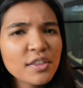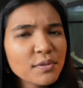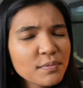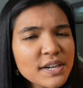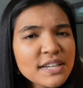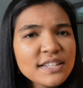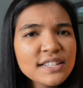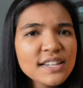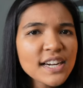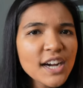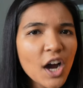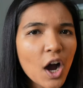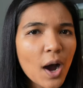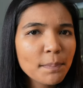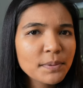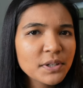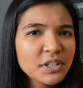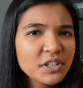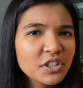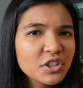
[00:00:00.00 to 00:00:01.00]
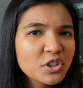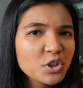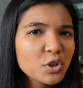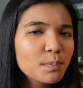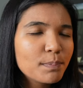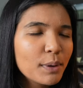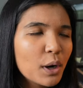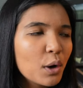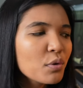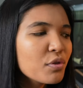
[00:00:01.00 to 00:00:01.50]
The reason I opted to do
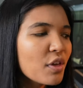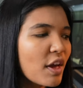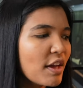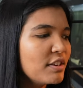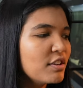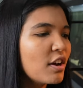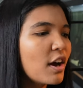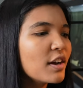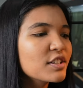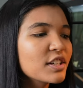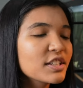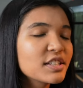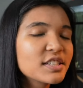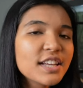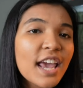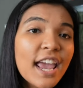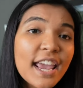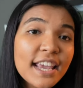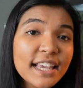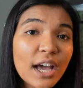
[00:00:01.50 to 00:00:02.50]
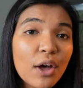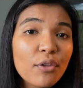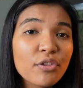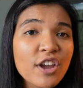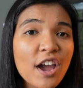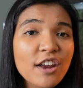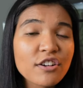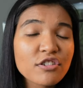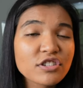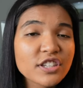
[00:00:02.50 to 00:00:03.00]
both and not just take out
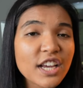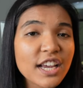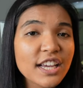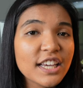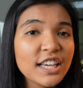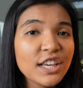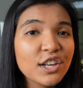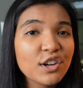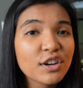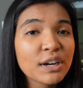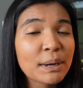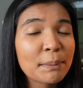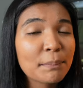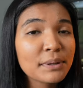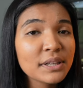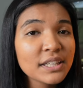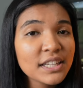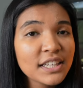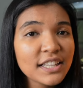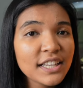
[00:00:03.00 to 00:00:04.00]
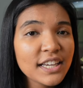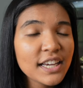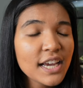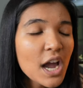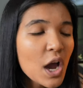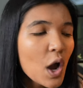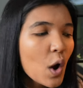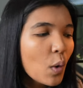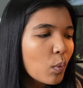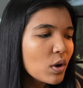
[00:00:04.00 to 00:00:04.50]
the undertank heater completely
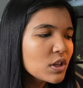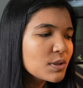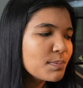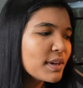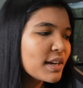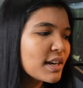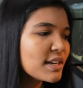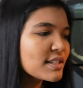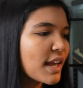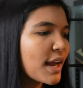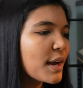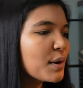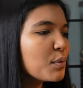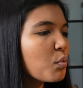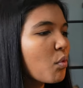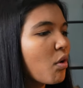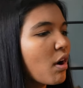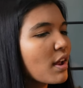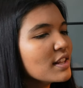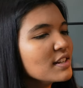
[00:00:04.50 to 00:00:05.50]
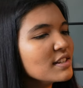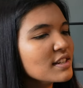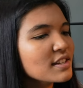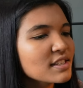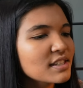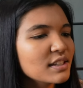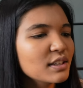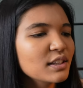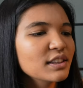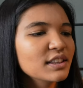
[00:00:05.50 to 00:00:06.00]
was because I wanted to
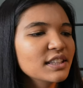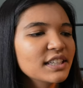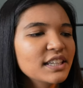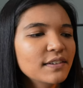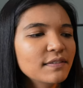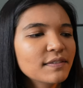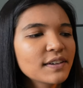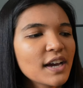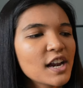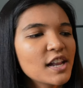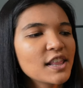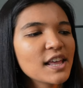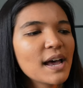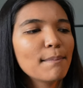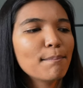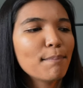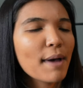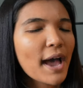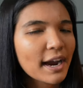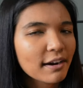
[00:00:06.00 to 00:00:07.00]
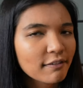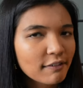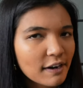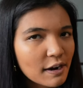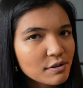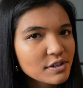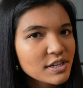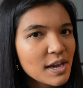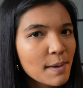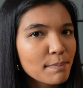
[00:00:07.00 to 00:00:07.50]
still leave kind of that
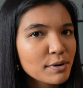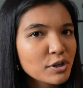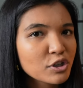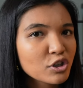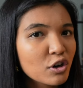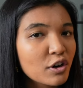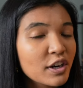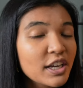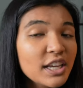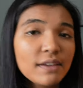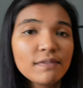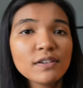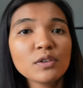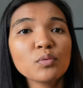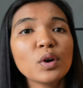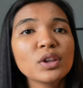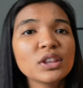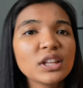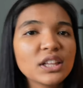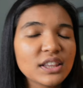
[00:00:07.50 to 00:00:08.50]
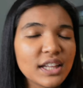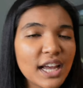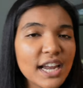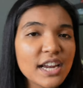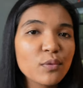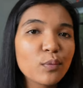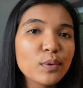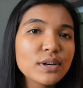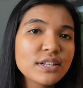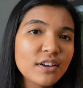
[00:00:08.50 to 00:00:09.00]
background temperature, even when the
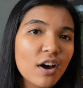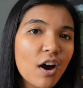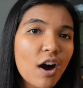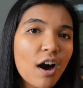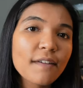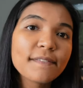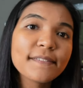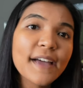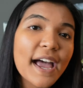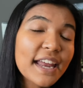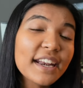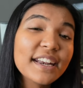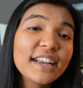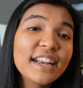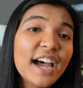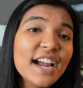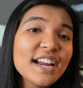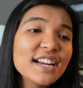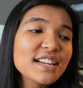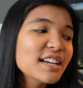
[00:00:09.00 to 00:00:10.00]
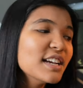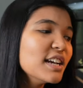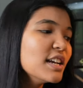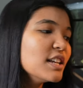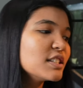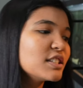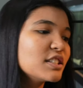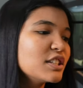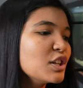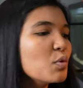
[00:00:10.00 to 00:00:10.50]
light was off at night,
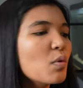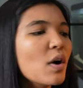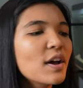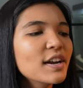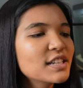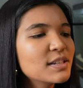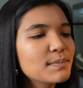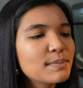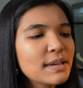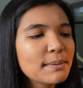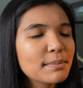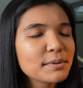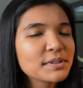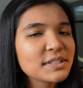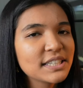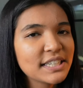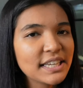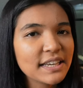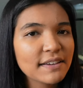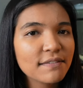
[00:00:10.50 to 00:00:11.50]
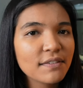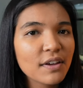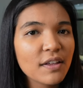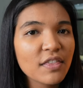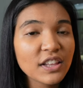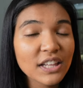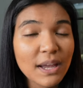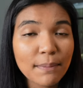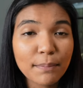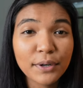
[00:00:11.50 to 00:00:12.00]
still wanted to be able to give
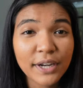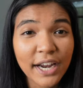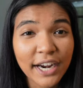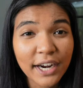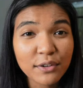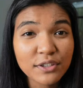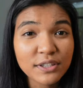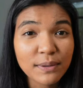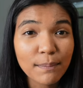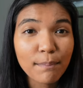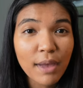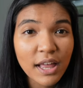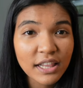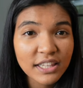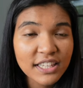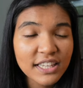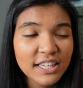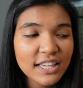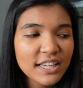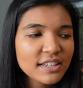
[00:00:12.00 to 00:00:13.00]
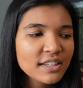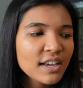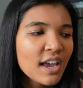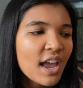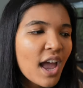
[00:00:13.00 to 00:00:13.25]
the leopard gecko some belly heat